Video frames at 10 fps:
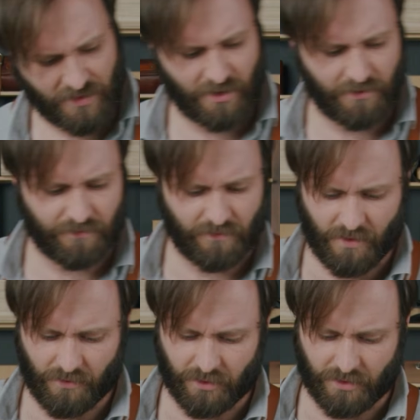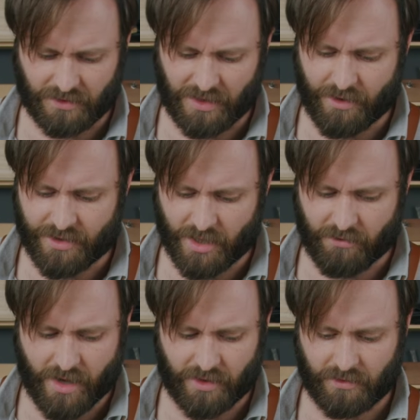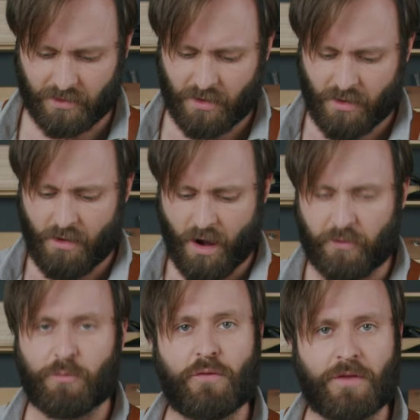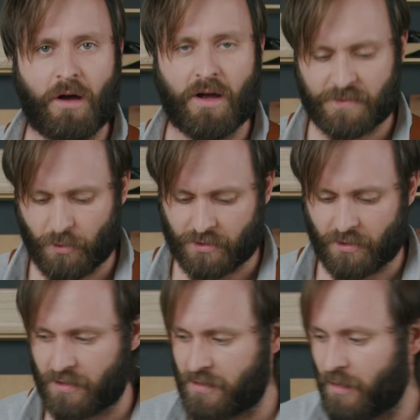So I've got it slowly generated. I've removed the high spots on the